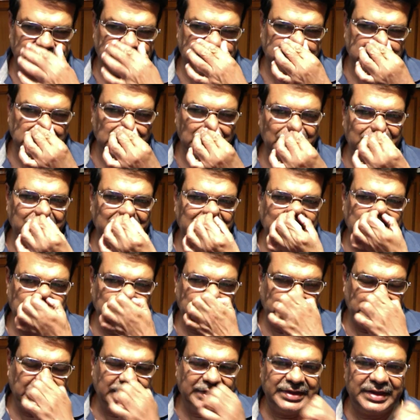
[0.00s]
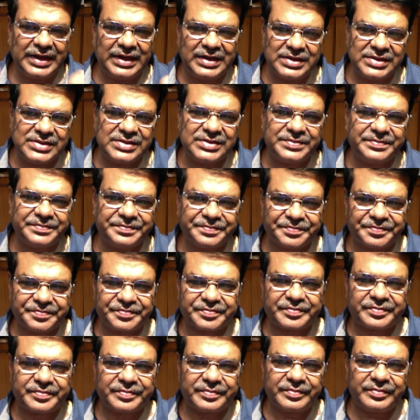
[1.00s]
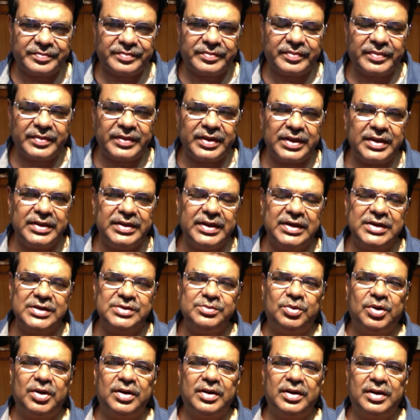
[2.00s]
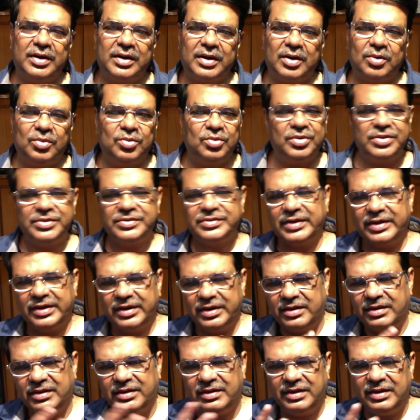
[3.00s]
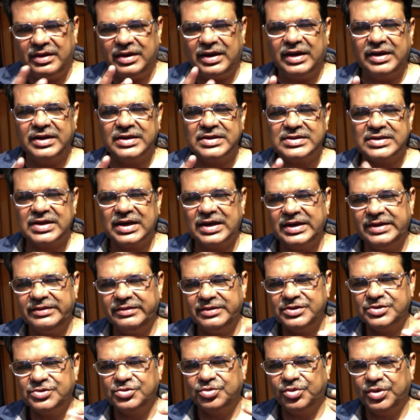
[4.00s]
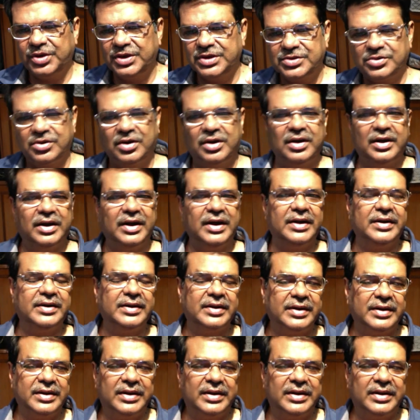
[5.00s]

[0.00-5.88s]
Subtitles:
So that is what Rahu is. And understand, even Surya is not a great.